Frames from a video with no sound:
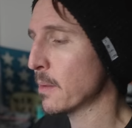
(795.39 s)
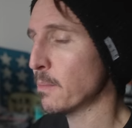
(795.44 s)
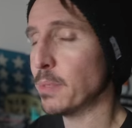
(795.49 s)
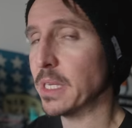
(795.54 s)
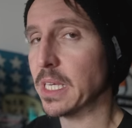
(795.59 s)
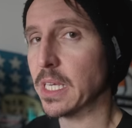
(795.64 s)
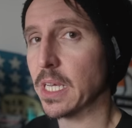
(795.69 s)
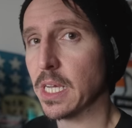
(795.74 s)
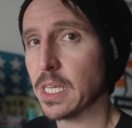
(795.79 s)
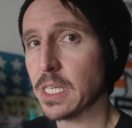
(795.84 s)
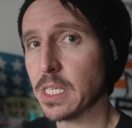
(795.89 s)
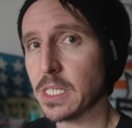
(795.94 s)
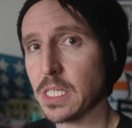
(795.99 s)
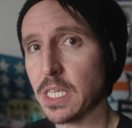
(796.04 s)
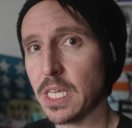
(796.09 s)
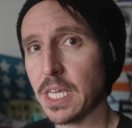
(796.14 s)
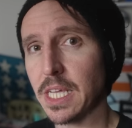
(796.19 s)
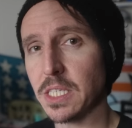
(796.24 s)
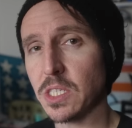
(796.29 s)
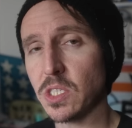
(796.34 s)
because
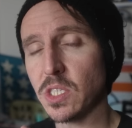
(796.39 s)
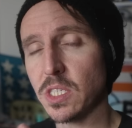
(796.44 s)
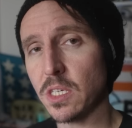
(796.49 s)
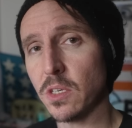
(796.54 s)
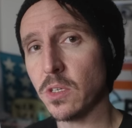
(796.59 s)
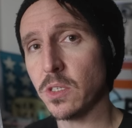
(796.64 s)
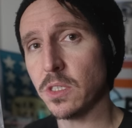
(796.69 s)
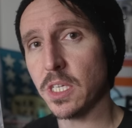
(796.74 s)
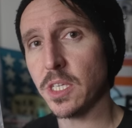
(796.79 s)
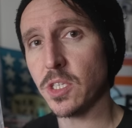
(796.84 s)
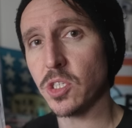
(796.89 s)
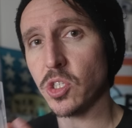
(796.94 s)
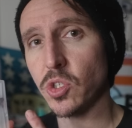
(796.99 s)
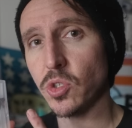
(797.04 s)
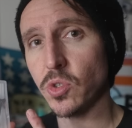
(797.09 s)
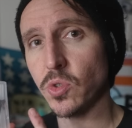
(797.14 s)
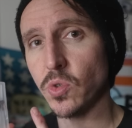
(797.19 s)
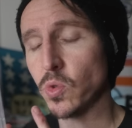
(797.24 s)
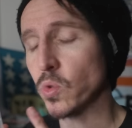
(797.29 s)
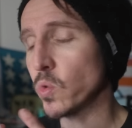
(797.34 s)
it still needs
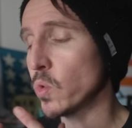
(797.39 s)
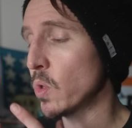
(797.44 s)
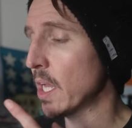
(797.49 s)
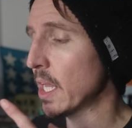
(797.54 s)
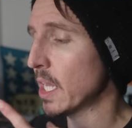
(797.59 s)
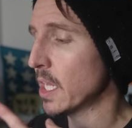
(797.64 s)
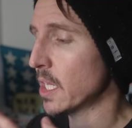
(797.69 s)
to